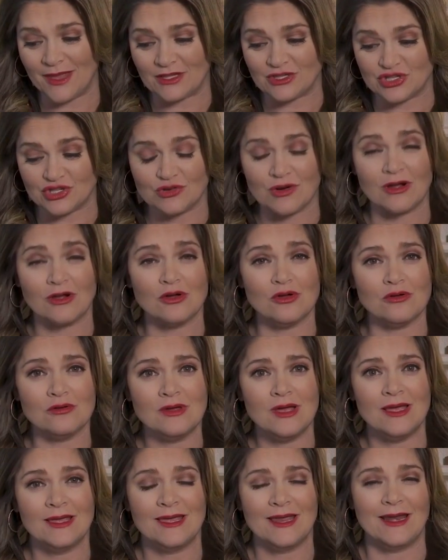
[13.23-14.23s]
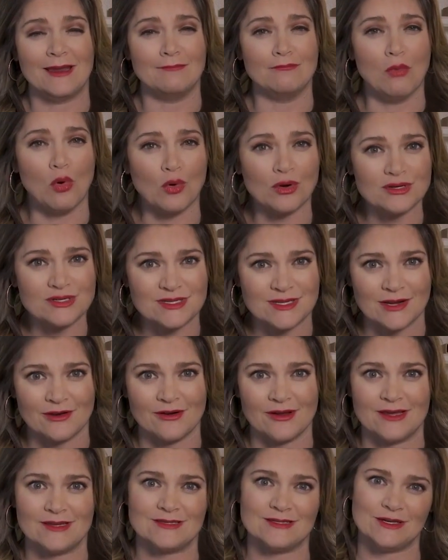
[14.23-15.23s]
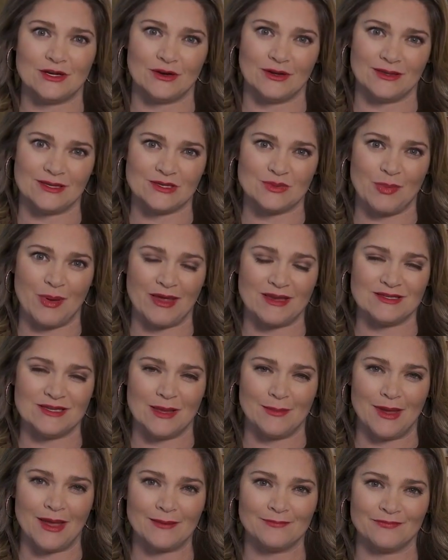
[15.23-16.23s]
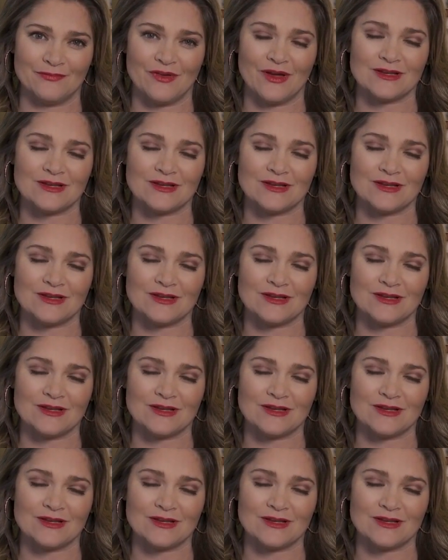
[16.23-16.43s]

That struggle getting more serious during this pandemic.